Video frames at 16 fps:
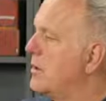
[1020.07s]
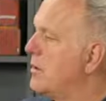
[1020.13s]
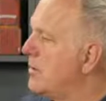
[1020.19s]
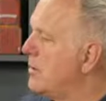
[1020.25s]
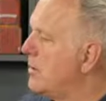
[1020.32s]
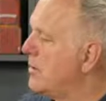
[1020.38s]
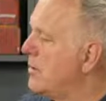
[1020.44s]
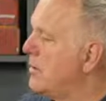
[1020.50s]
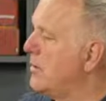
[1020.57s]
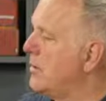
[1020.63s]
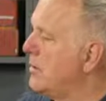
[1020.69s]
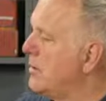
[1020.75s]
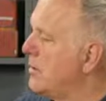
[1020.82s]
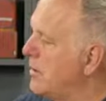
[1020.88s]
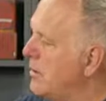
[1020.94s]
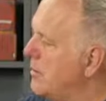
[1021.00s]
Oh, there
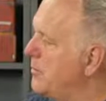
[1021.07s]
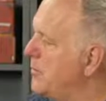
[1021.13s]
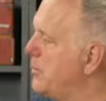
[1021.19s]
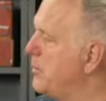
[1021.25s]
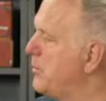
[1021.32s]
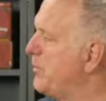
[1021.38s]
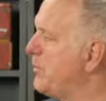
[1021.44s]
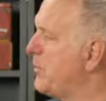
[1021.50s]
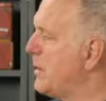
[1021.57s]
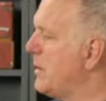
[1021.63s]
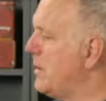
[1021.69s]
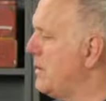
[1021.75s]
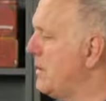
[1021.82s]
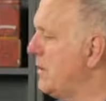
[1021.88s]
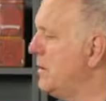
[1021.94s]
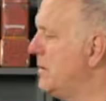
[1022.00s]
they are.
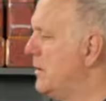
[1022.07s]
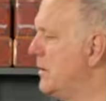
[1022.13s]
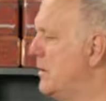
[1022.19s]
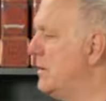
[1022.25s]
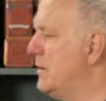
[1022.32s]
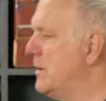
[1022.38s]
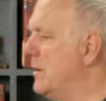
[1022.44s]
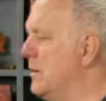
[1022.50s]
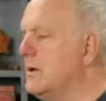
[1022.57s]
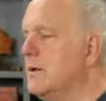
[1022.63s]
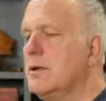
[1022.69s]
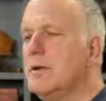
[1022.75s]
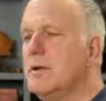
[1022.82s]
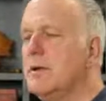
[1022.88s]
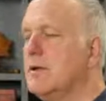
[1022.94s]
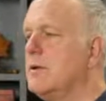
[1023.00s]
Huh.
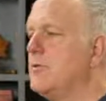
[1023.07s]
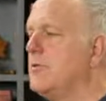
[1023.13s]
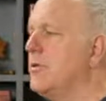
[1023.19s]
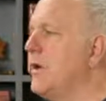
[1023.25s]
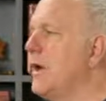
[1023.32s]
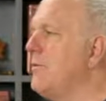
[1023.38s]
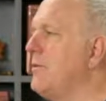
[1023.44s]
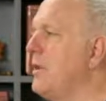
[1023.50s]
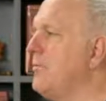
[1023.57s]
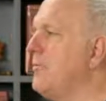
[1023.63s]
So you haven't left for